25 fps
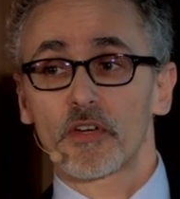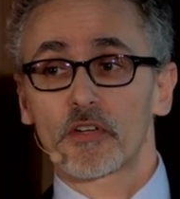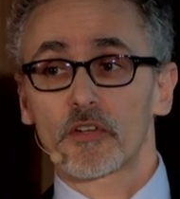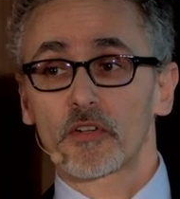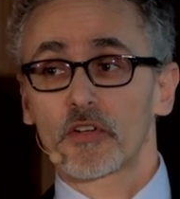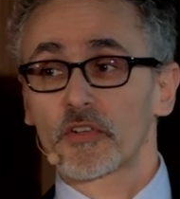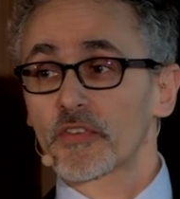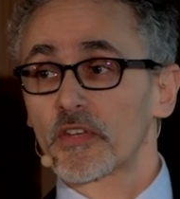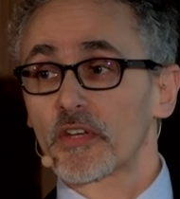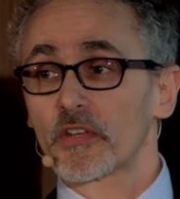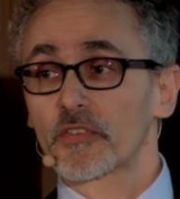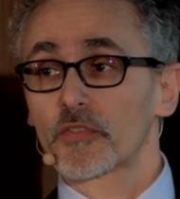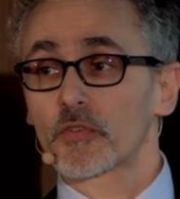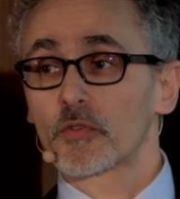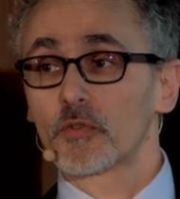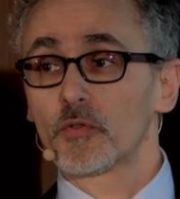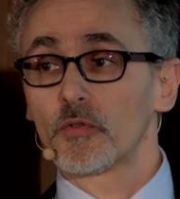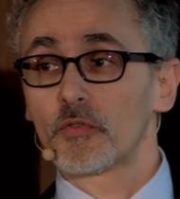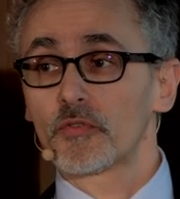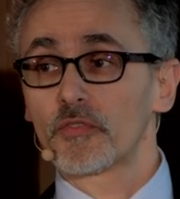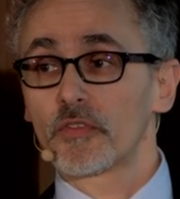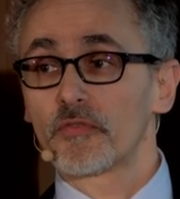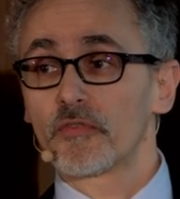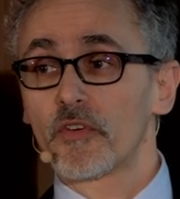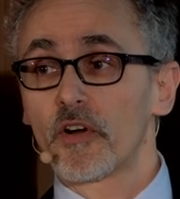across our
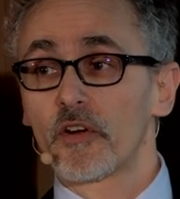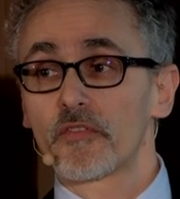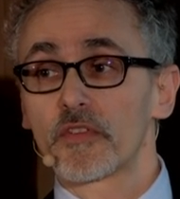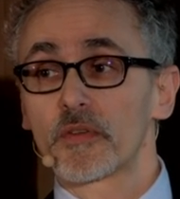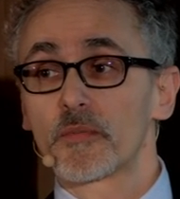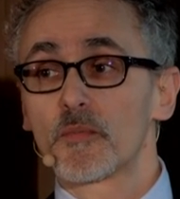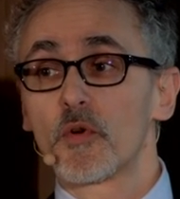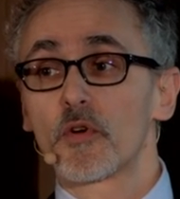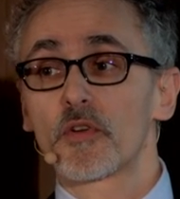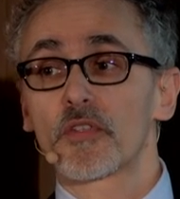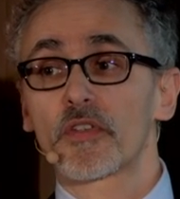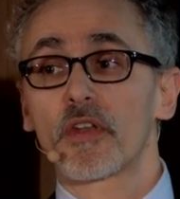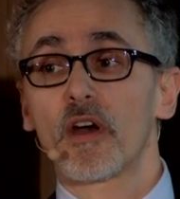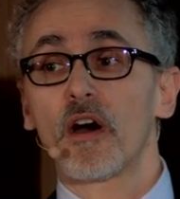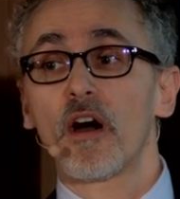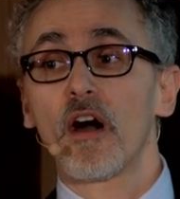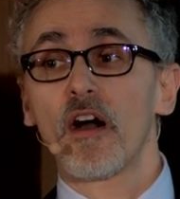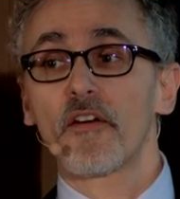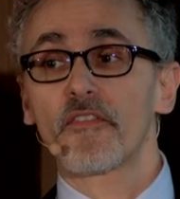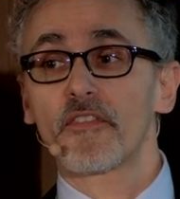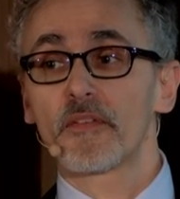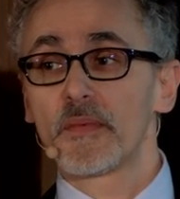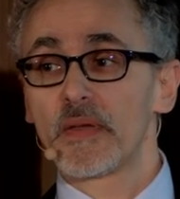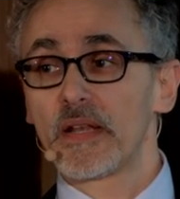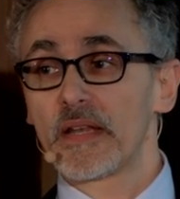schools involving more than
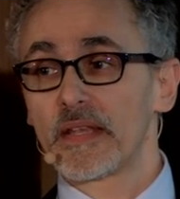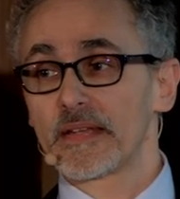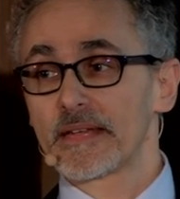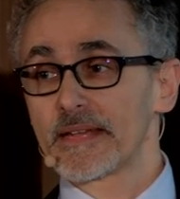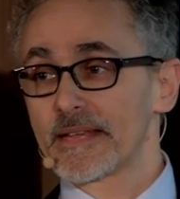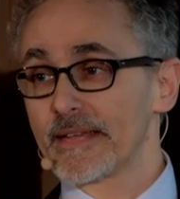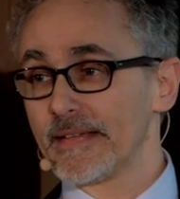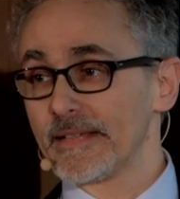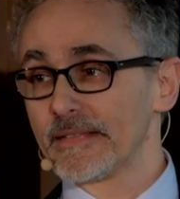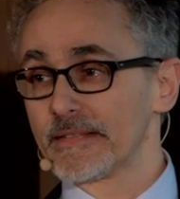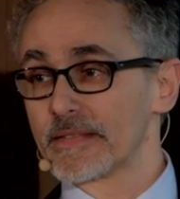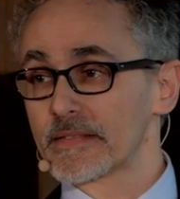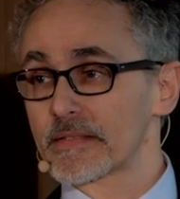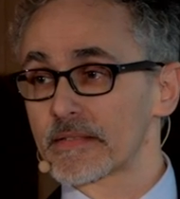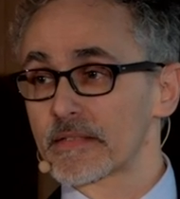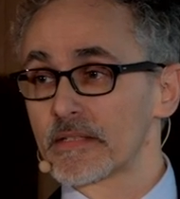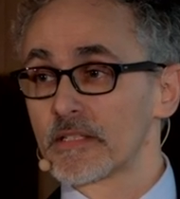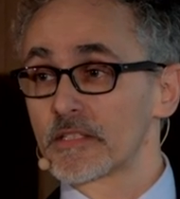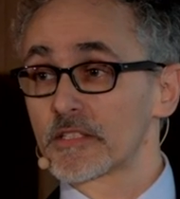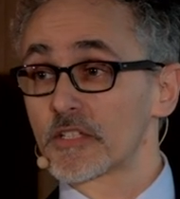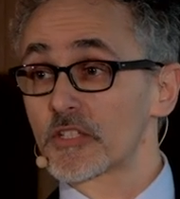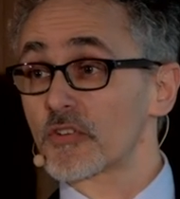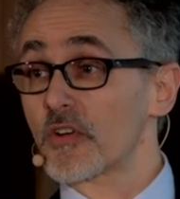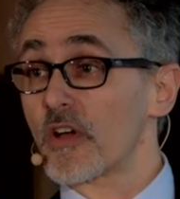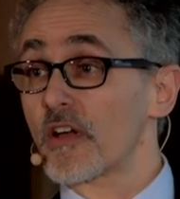500,000 kids
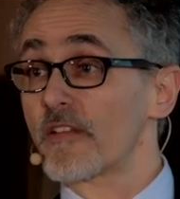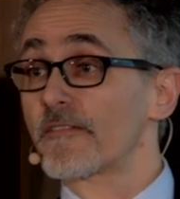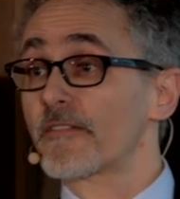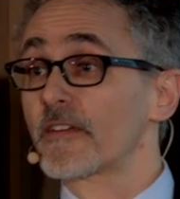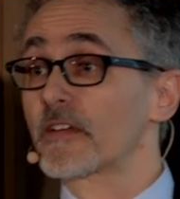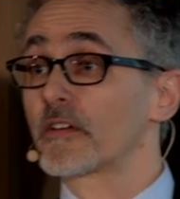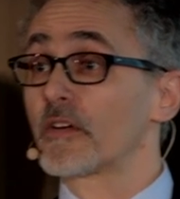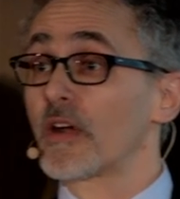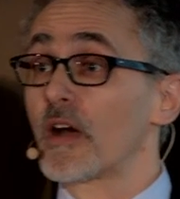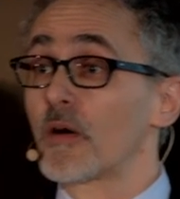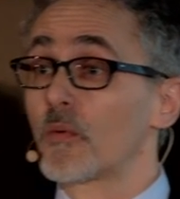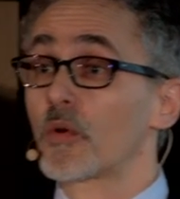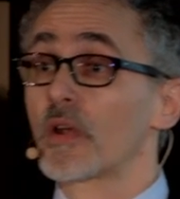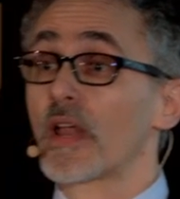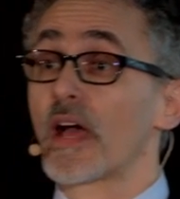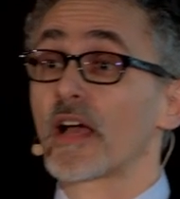to try and figure out